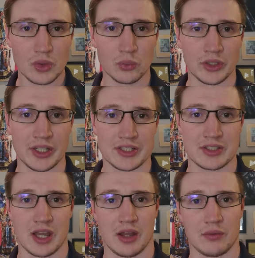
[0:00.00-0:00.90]
really it's
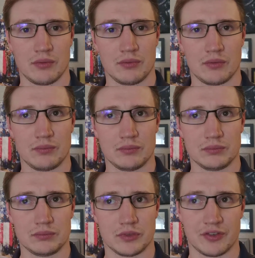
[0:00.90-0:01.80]
the
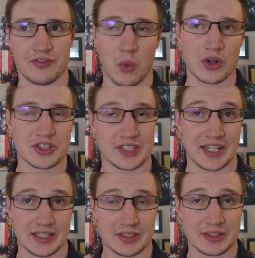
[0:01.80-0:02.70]
4
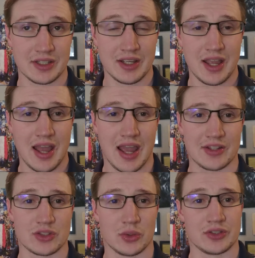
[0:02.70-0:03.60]
C's.
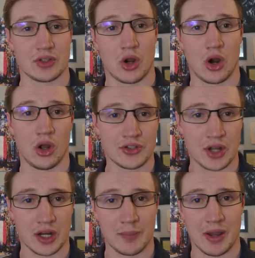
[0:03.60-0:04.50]
And so he's are all
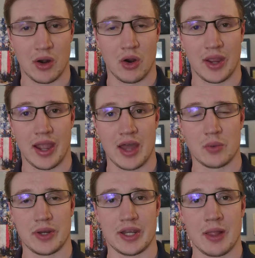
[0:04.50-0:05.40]
talking about, okay, how do
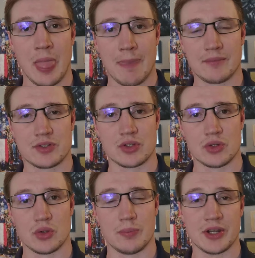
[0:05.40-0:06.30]
we
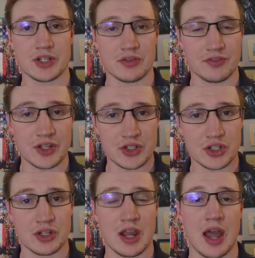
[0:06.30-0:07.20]
do mission
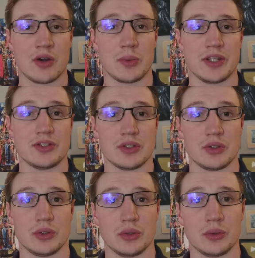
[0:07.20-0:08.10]
vision? How do we
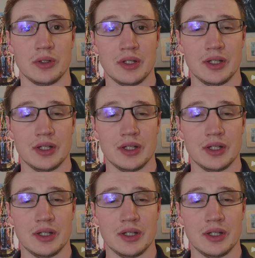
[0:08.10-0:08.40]
do